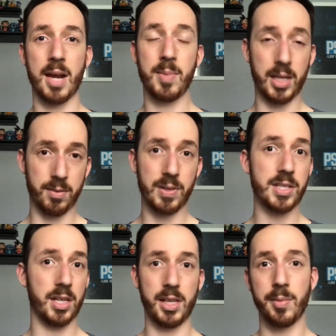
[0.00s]
I mean
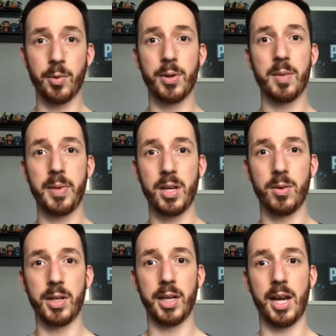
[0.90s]
physically I'm going to be
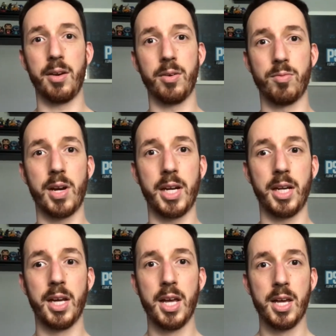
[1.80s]
going and
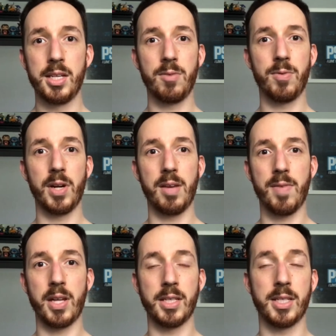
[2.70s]
running different
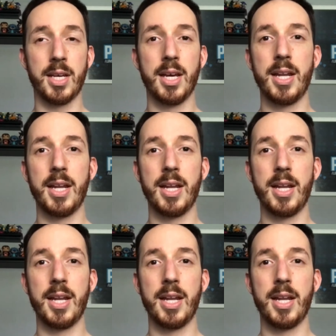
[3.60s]
events.